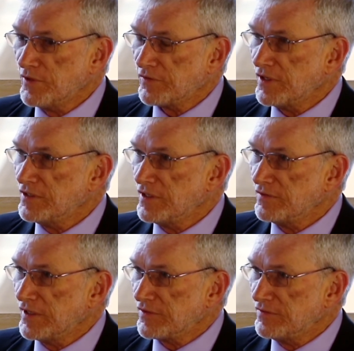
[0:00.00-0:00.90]
that
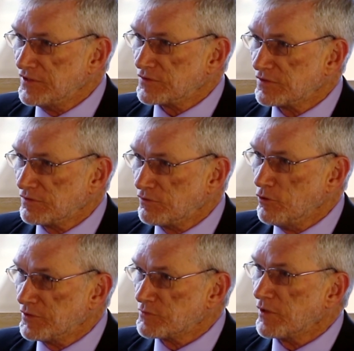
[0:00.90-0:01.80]
this
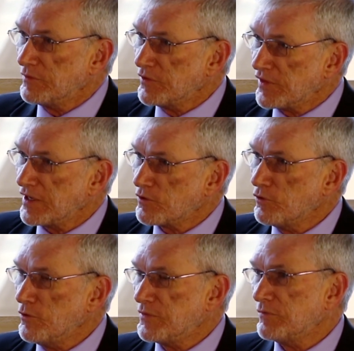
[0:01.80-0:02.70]
group is bred with that
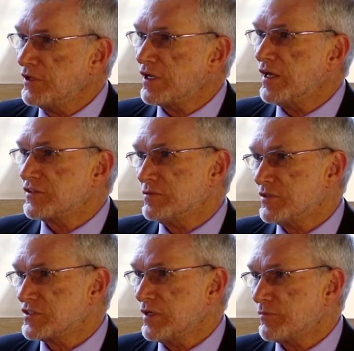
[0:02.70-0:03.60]
group, then we class them
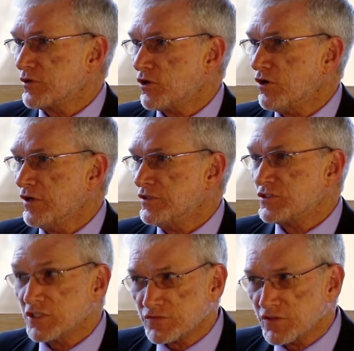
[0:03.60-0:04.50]
as separate kinds,
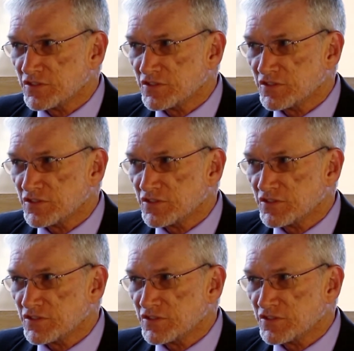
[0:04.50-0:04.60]
just for the